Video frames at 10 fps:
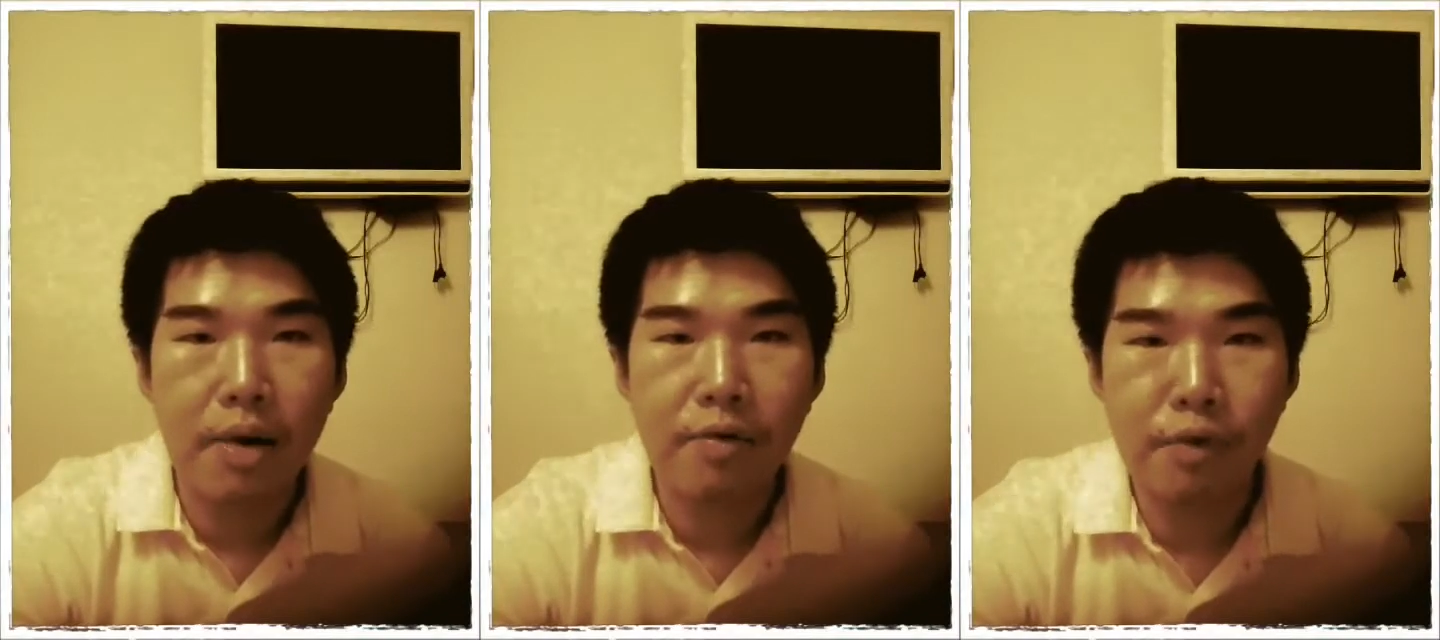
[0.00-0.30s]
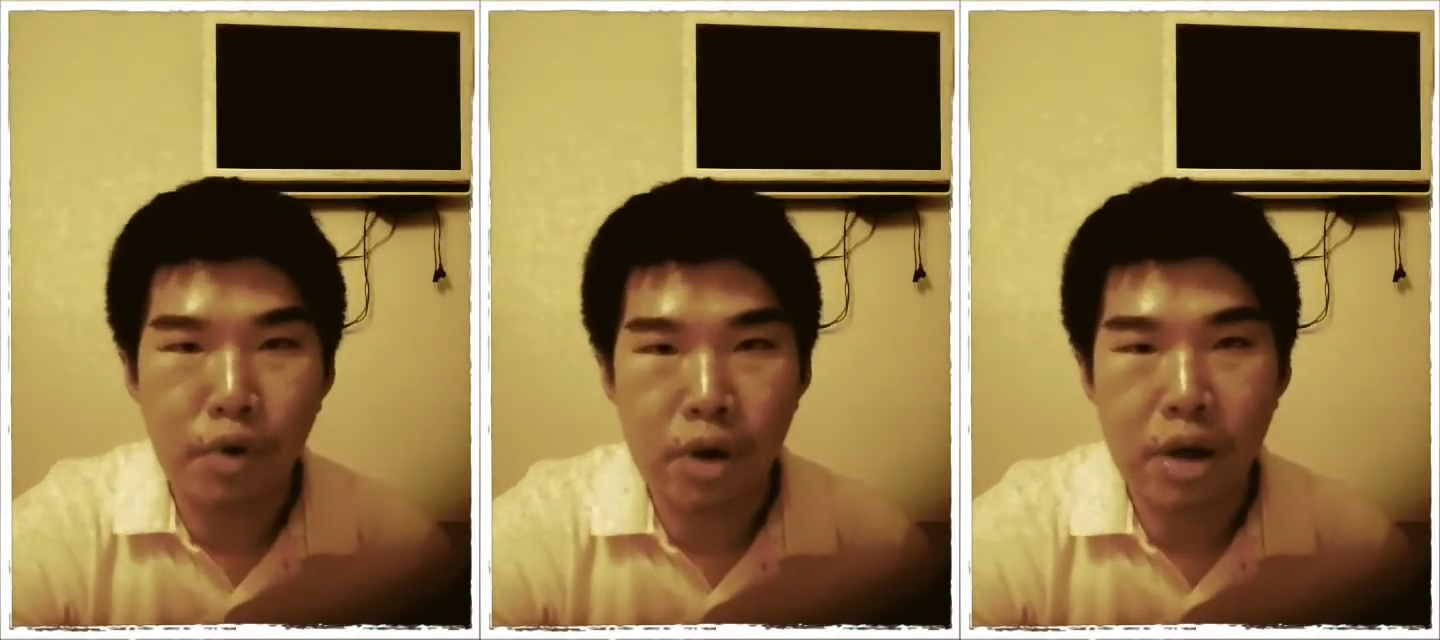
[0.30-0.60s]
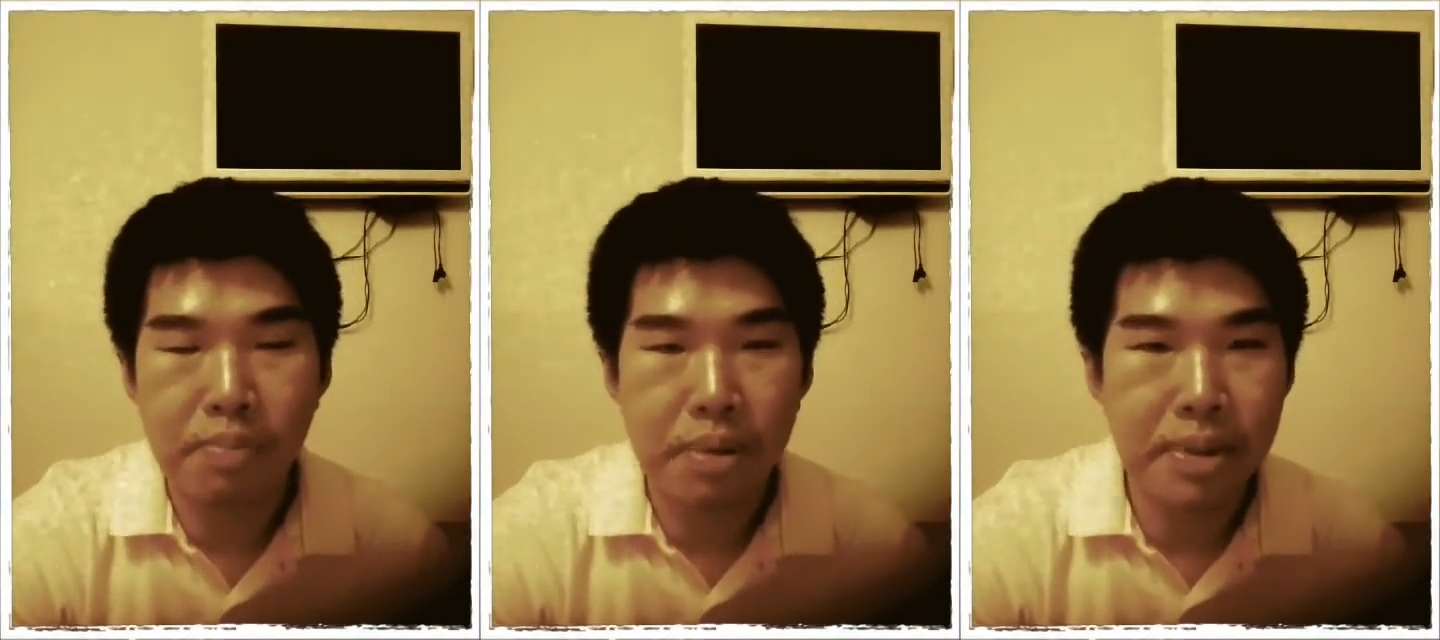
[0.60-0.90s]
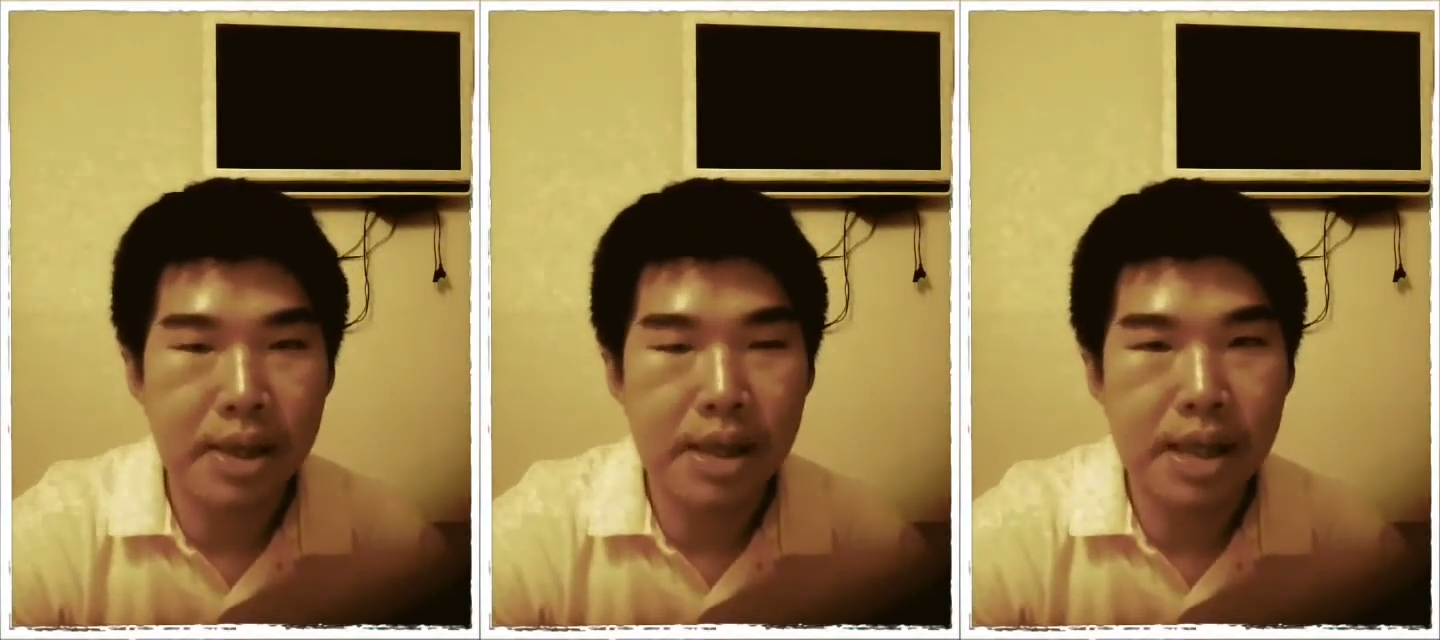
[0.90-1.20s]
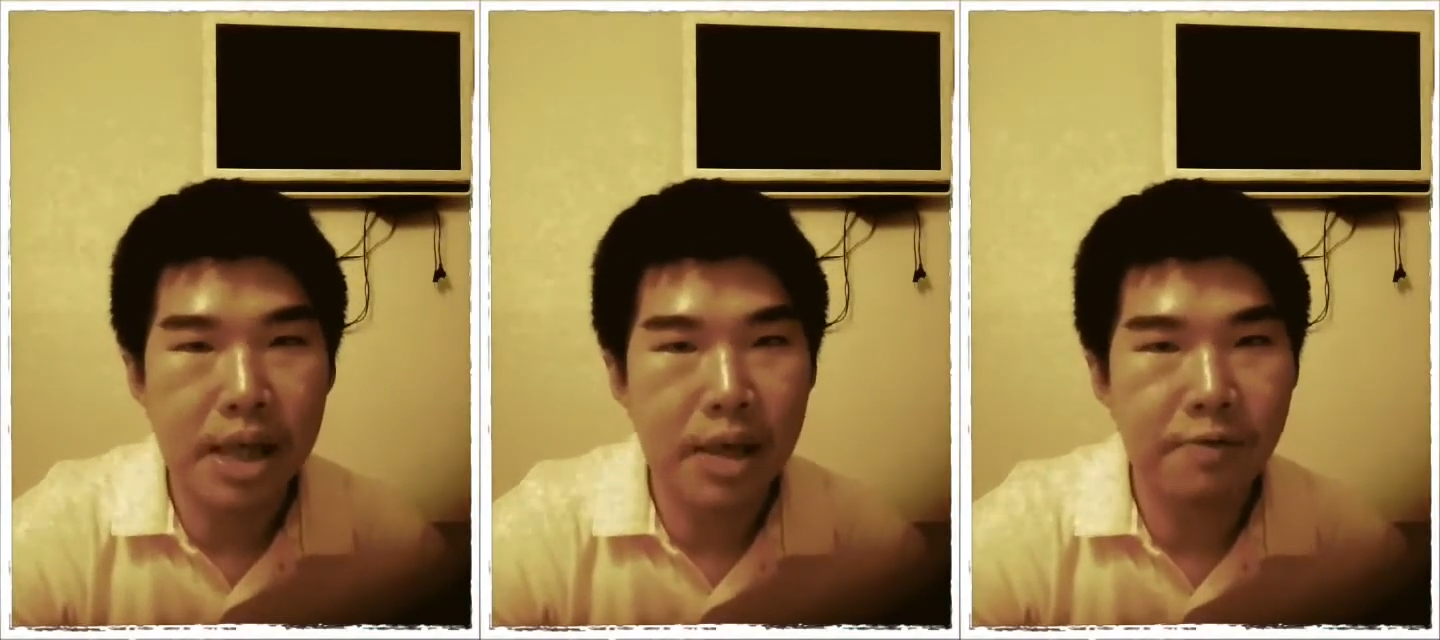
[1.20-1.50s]
for the
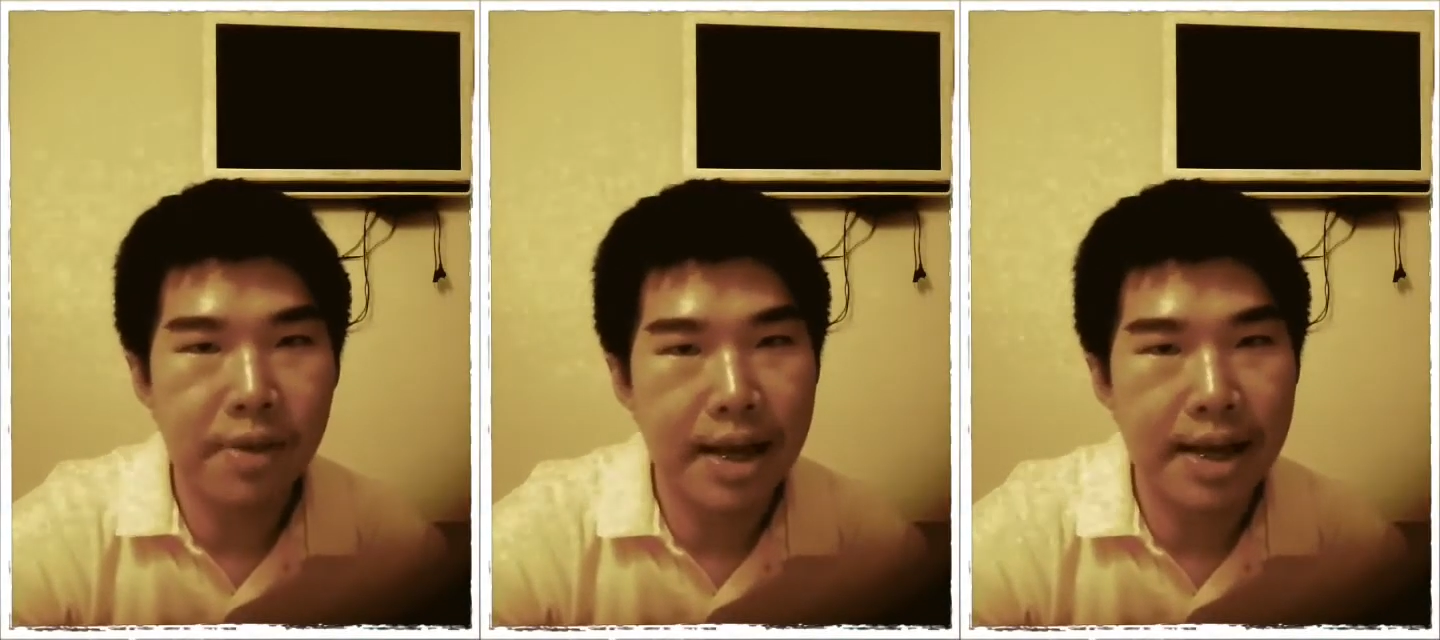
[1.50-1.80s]
purpose of